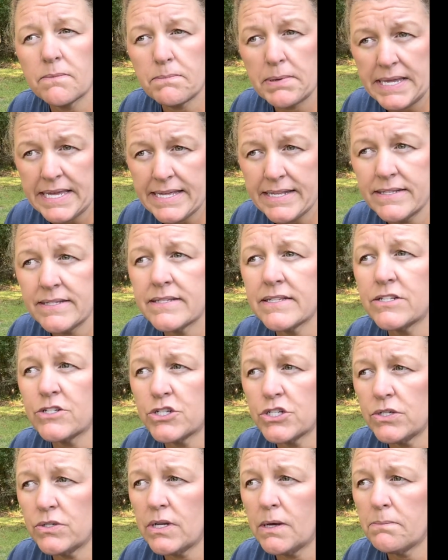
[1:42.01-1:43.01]
pens and
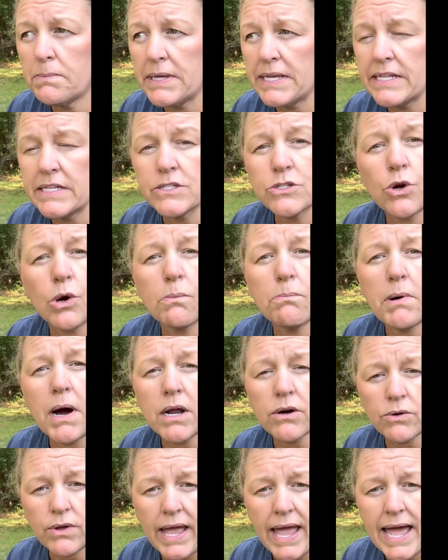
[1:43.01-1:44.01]
chewed up pens or
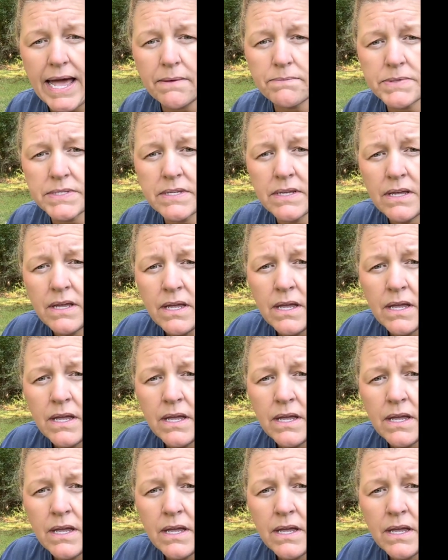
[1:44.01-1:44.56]
bottle caps.